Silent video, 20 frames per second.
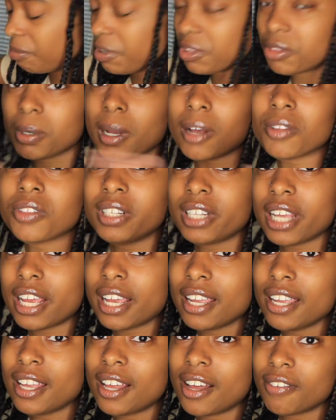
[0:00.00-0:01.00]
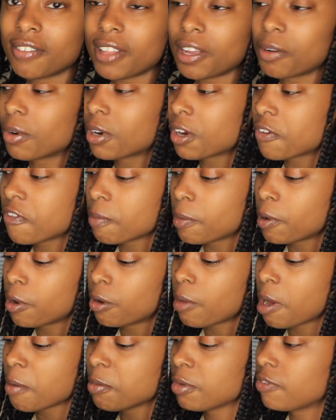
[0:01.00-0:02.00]
But throughout the day of like working from home,
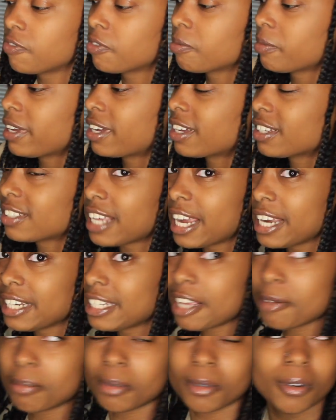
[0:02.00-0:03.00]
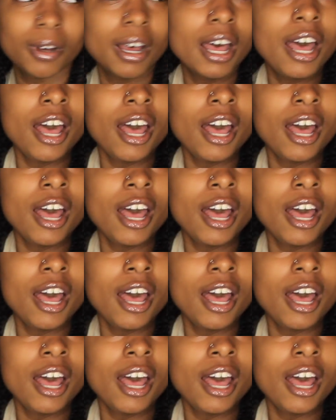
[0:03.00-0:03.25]
I moved from like a side table